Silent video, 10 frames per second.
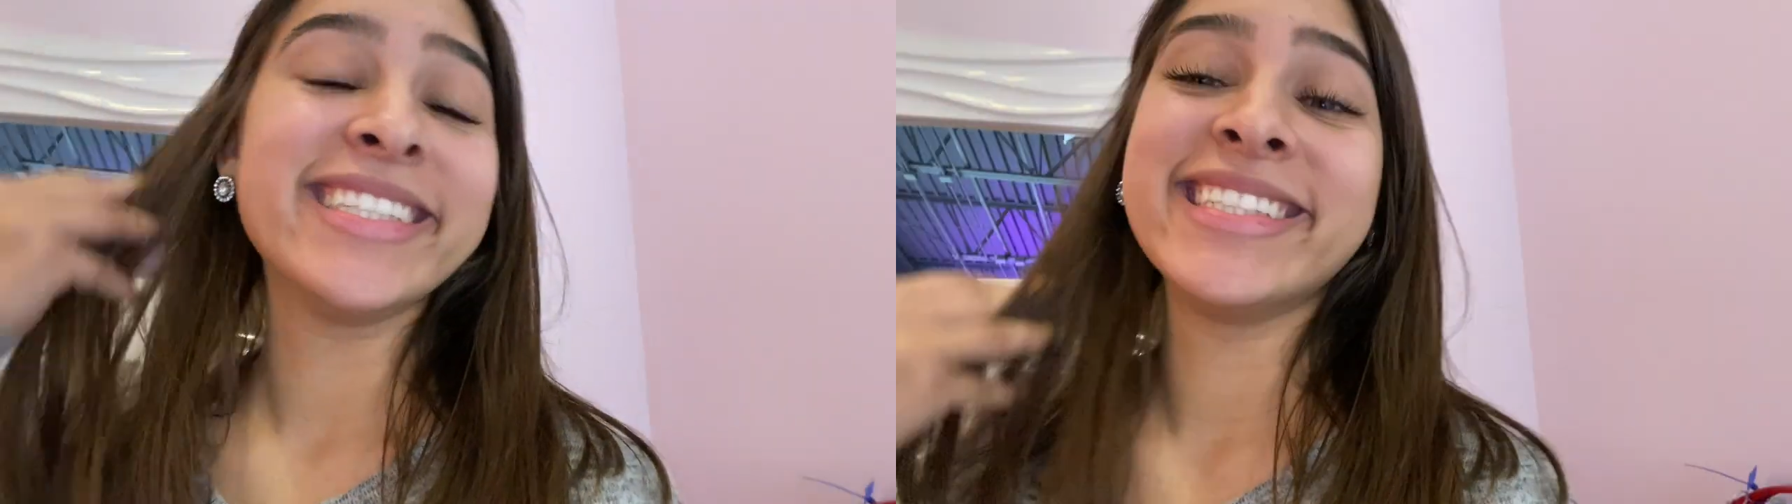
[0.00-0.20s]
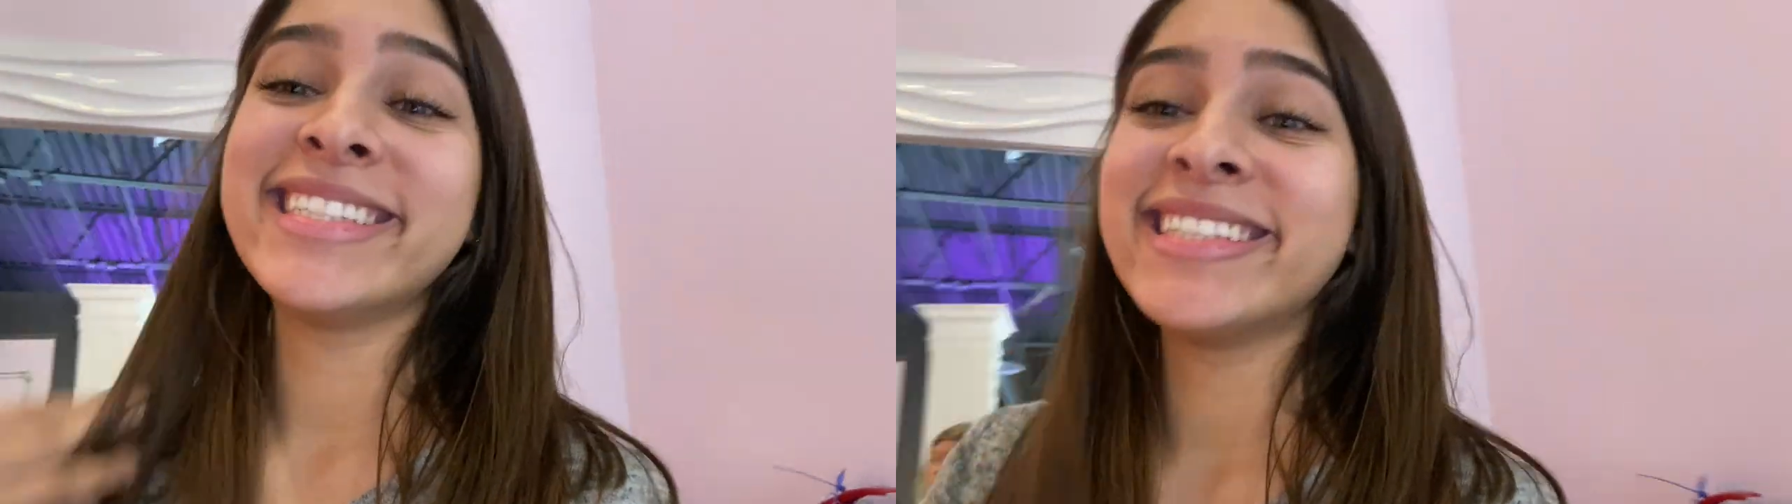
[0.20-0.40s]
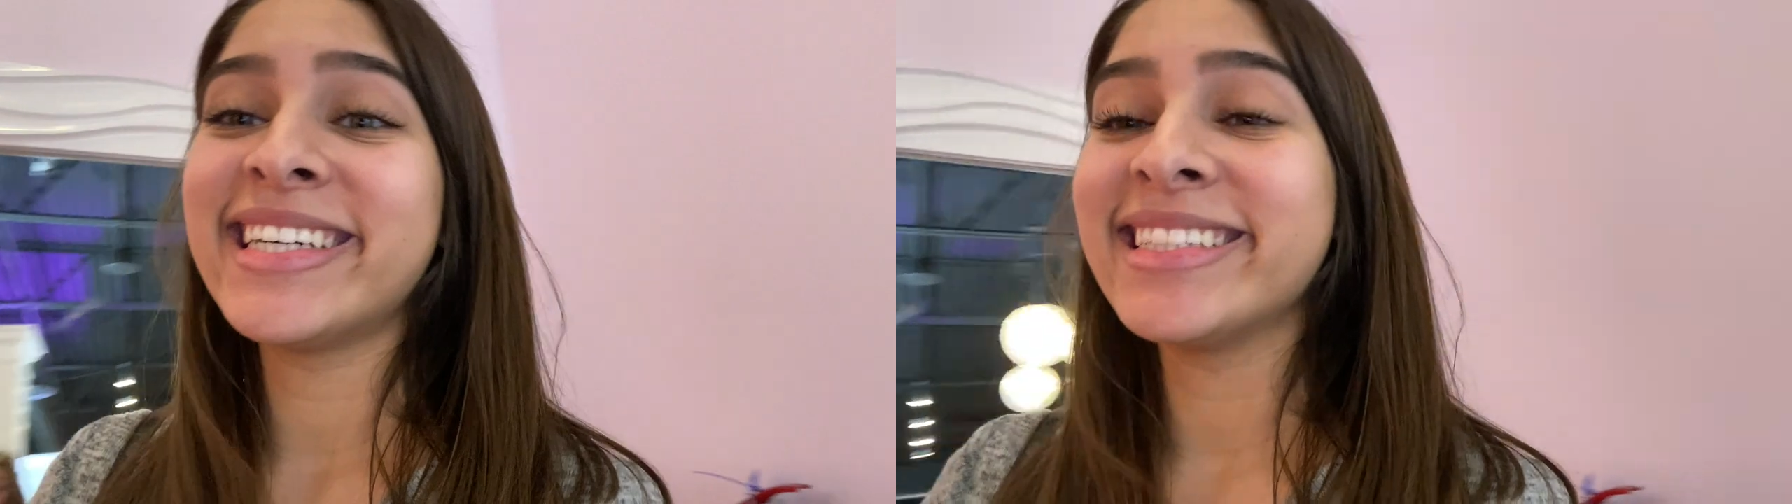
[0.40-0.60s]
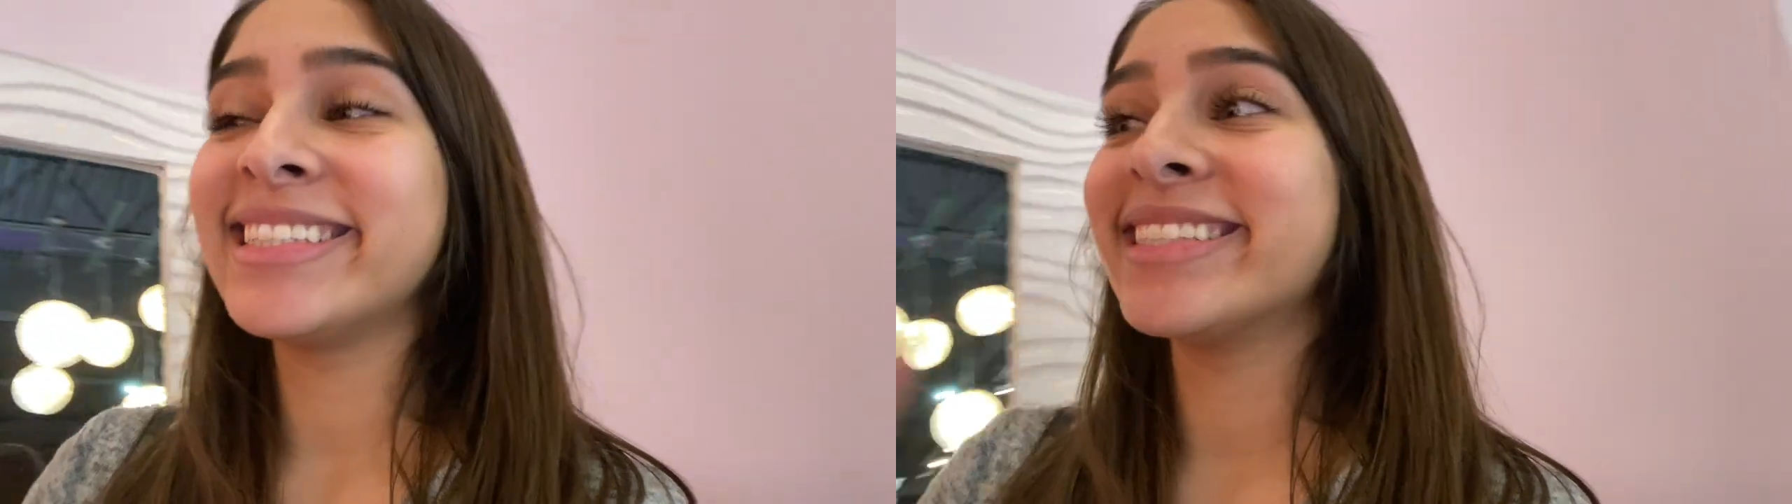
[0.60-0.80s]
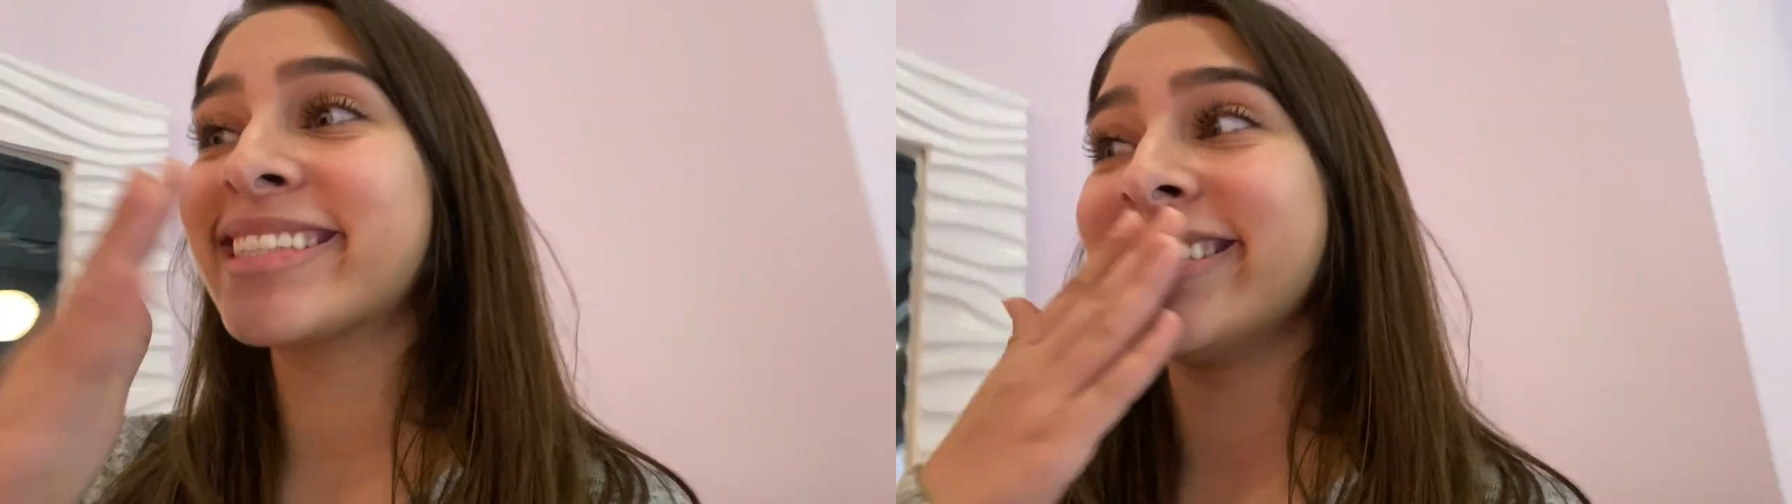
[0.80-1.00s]
know how this
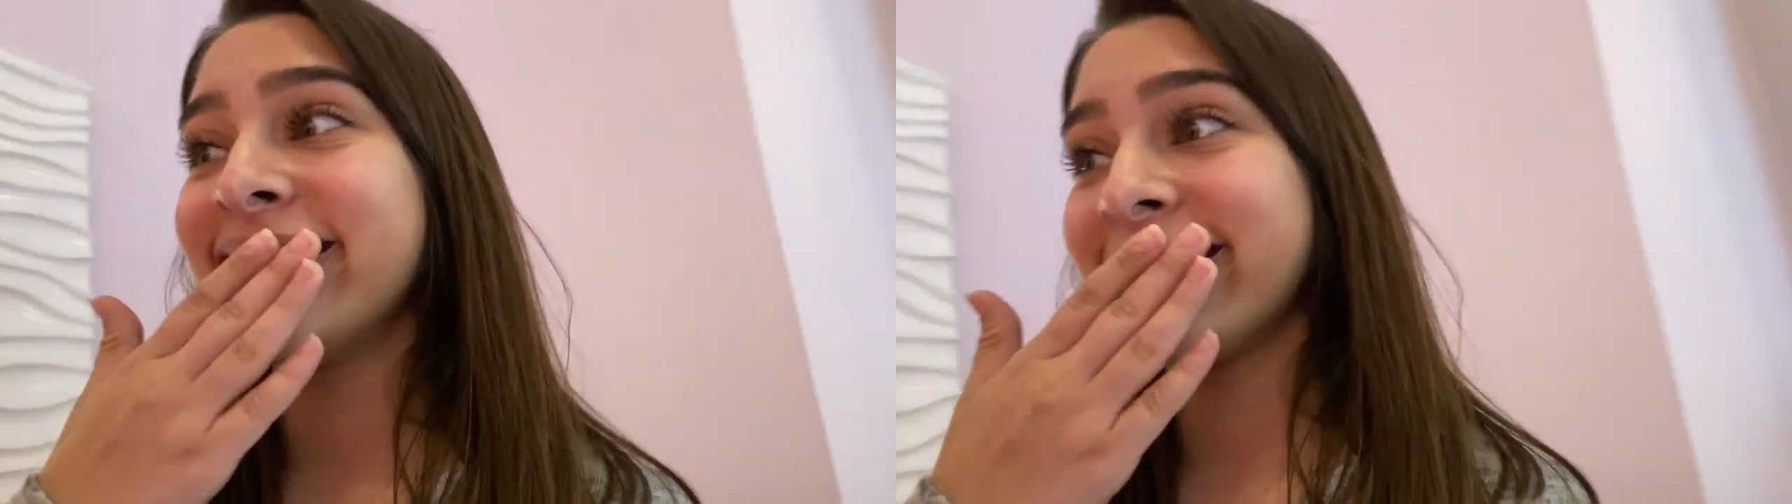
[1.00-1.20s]
is gonna